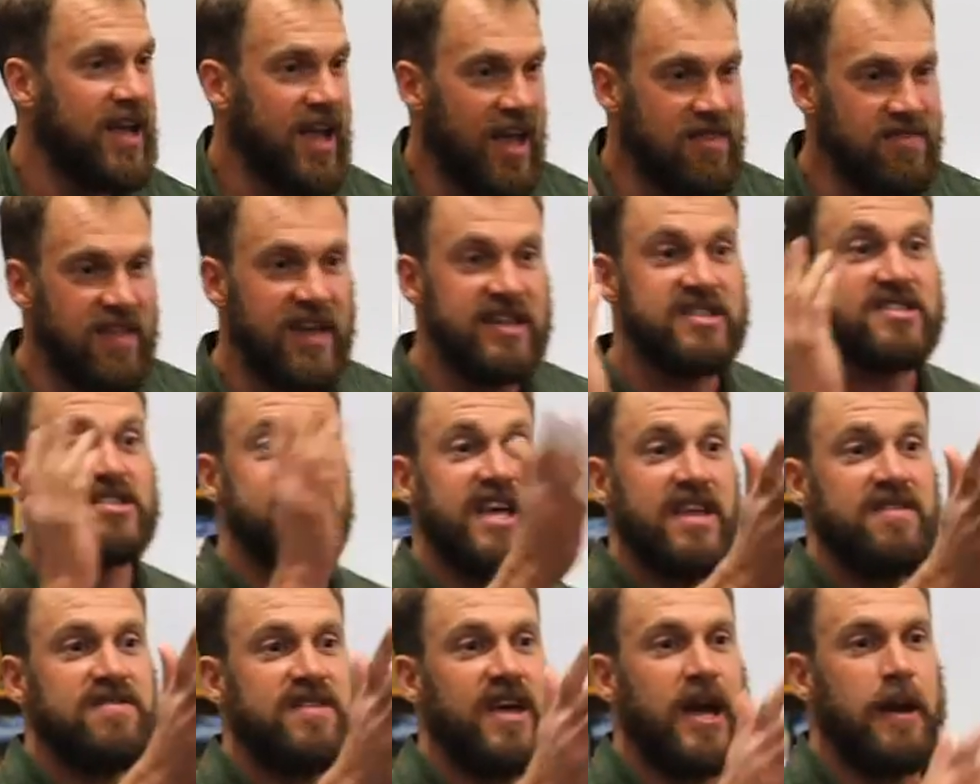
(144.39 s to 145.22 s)
and they
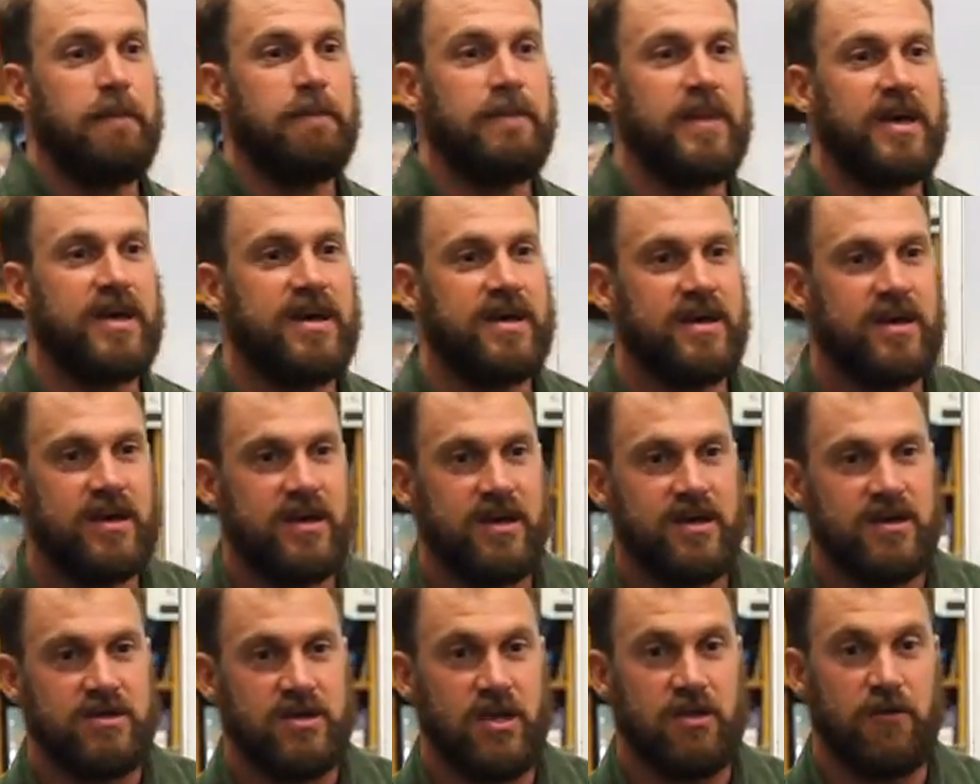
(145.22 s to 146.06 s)
sent them
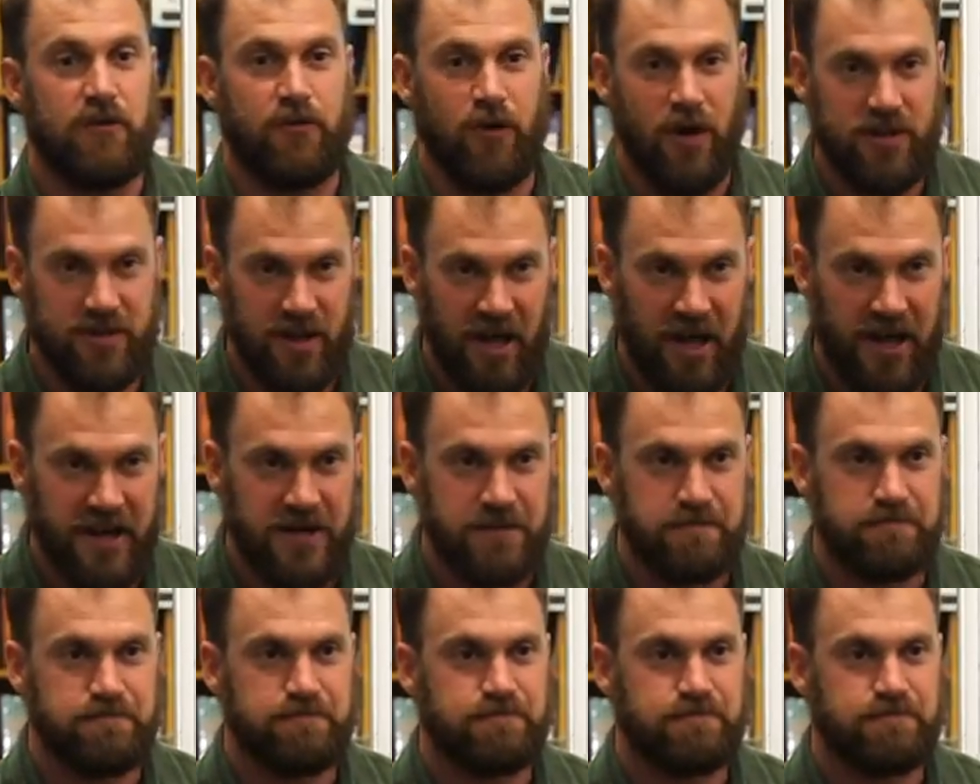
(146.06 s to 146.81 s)
to the front line.